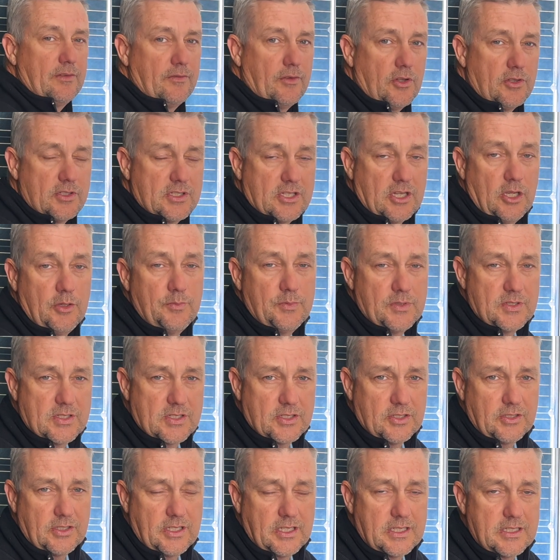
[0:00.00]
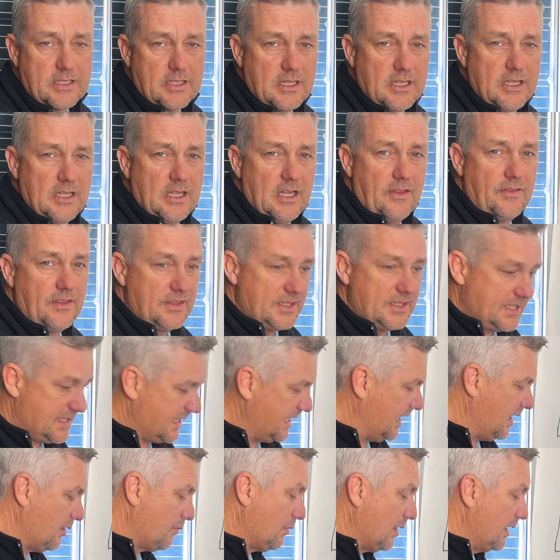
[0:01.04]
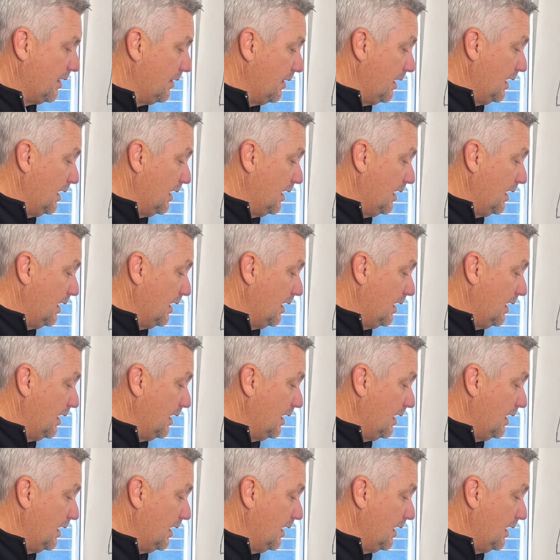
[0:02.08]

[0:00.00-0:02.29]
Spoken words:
volts open circuit. Then the second one,